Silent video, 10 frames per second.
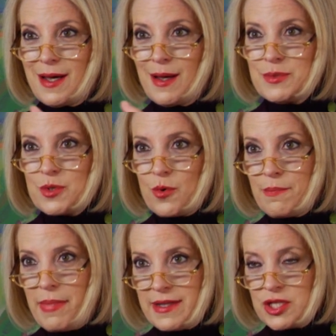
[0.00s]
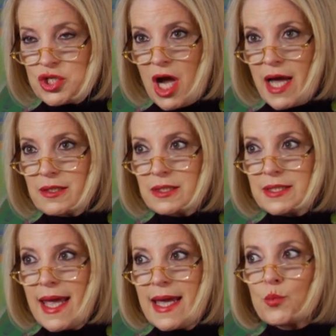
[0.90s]
absorbed by the
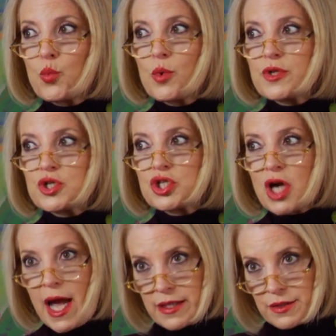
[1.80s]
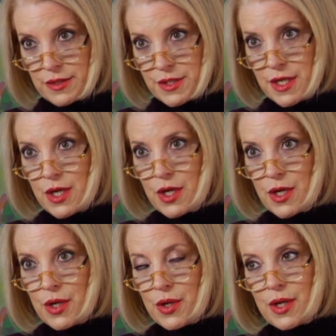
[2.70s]
child, and the child
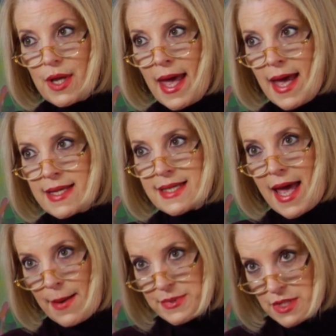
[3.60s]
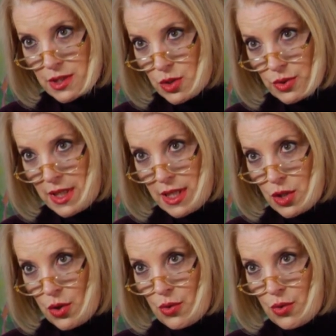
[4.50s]
has absolutely